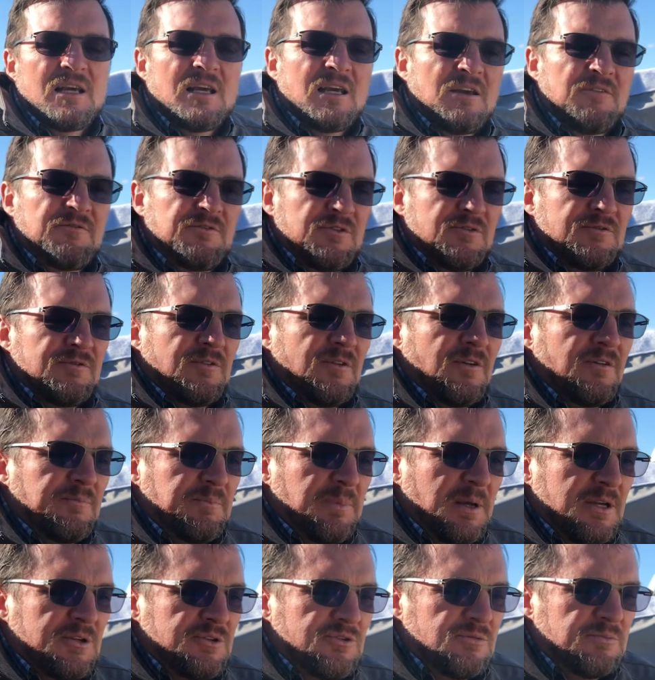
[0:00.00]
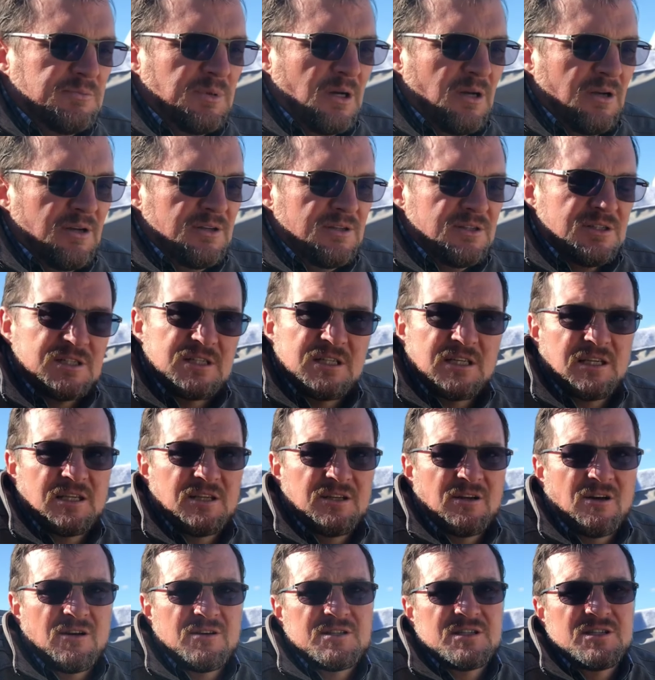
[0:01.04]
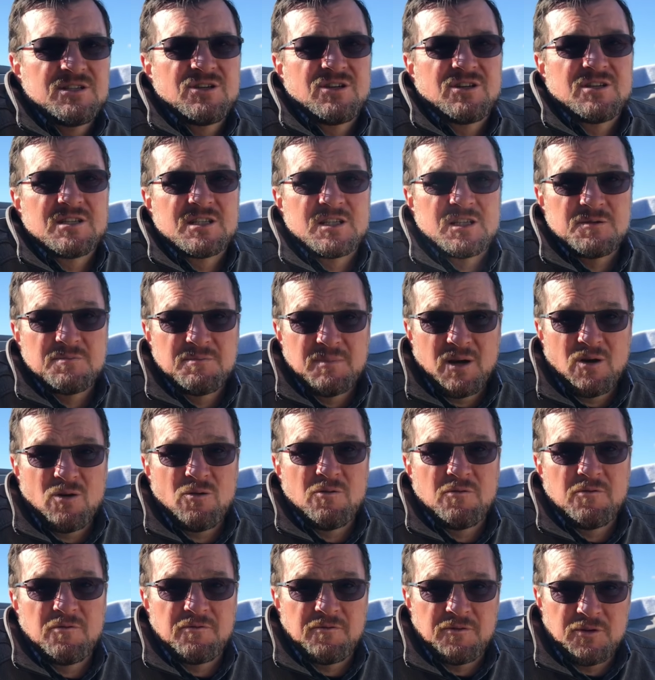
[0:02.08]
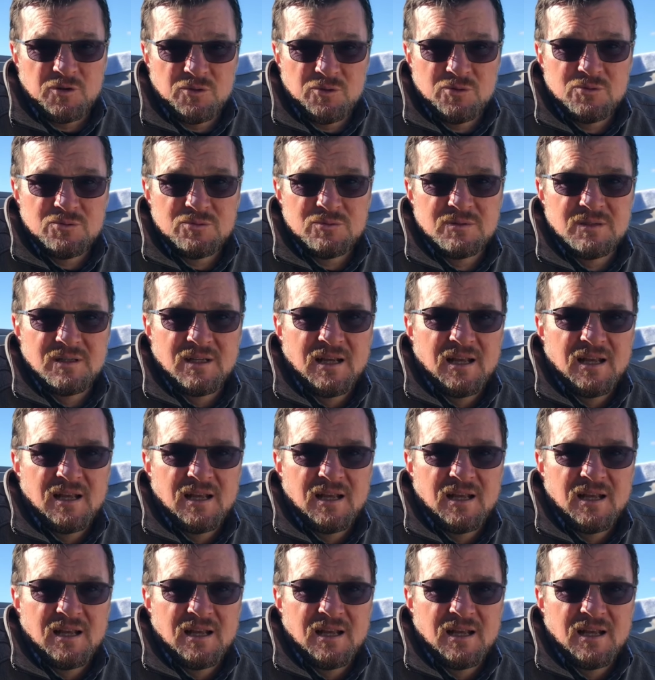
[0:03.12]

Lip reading: If you've a petrol boat and you stick your nose and you can smell fuel,